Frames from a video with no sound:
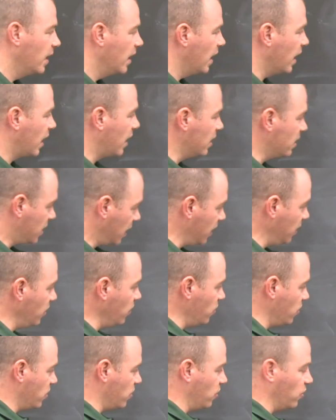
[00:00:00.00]
It
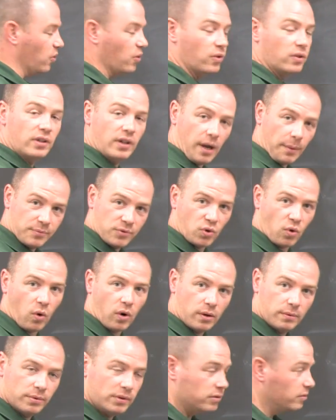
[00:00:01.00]
continues to
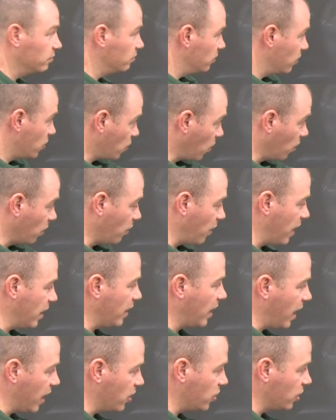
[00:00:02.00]
absorb solar
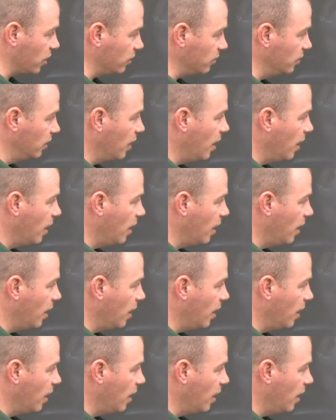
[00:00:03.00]
radiation,